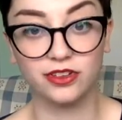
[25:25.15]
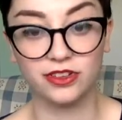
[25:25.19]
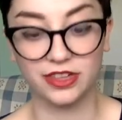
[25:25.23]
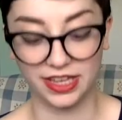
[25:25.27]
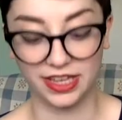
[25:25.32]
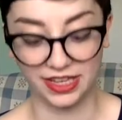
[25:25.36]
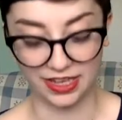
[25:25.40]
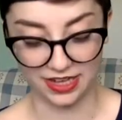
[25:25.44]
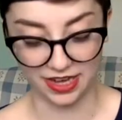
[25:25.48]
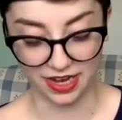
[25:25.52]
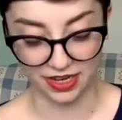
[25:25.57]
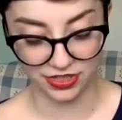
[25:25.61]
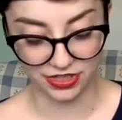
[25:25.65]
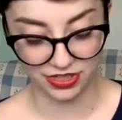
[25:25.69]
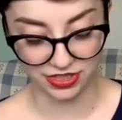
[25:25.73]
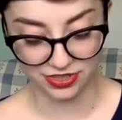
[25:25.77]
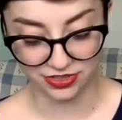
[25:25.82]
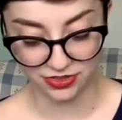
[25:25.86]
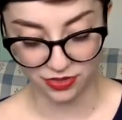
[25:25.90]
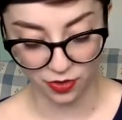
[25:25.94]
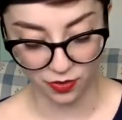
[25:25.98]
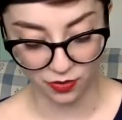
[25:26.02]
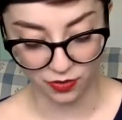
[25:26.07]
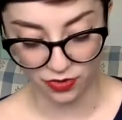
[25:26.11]
Like, I just
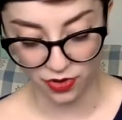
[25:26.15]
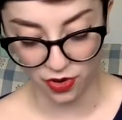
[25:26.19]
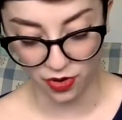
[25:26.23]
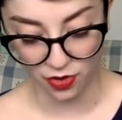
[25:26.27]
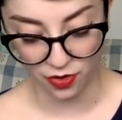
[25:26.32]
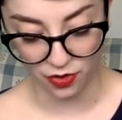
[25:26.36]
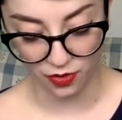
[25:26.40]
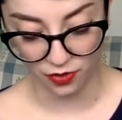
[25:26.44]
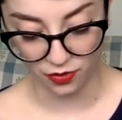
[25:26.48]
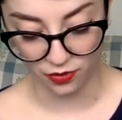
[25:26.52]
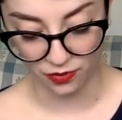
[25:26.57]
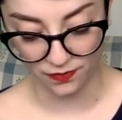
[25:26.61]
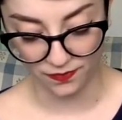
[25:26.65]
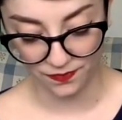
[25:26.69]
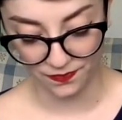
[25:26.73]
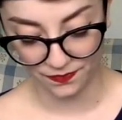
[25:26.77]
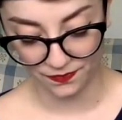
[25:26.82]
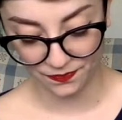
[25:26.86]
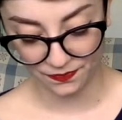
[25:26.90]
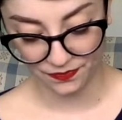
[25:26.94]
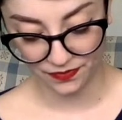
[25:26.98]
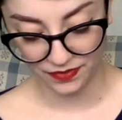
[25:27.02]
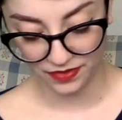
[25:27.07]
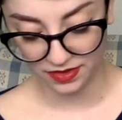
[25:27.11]
don't know.
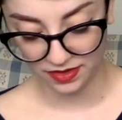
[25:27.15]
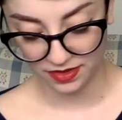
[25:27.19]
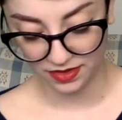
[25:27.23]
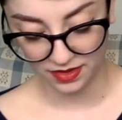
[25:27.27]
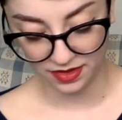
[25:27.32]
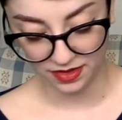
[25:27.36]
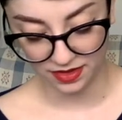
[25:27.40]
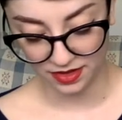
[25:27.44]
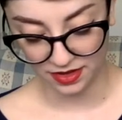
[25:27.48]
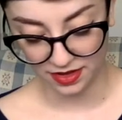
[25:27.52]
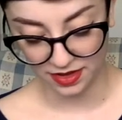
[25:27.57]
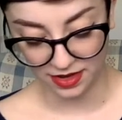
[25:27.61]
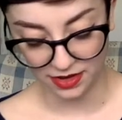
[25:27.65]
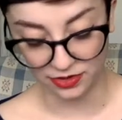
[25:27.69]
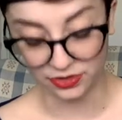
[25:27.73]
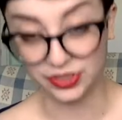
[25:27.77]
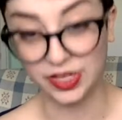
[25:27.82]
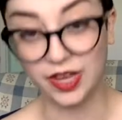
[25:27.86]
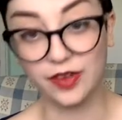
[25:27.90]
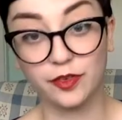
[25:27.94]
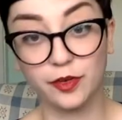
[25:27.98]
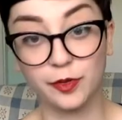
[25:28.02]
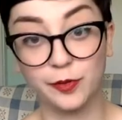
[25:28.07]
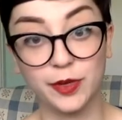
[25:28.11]
I will
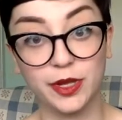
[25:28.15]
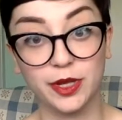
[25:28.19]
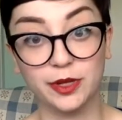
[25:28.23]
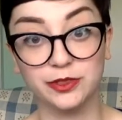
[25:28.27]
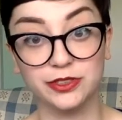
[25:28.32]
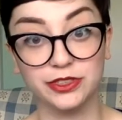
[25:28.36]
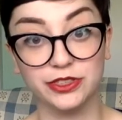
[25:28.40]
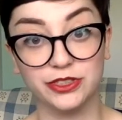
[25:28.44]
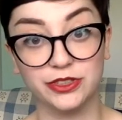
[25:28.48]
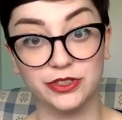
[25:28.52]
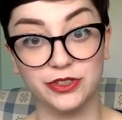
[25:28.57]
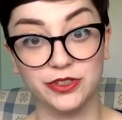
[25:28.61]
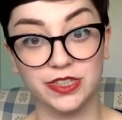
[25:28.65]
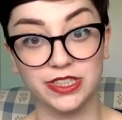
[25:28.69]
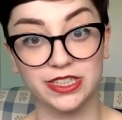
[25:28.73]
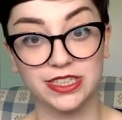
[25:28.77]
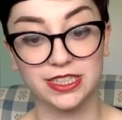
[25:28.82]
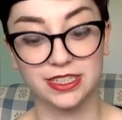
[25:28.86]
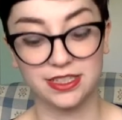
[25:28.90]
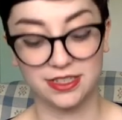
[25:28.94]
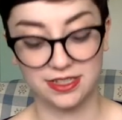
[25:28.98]
never be able to do it.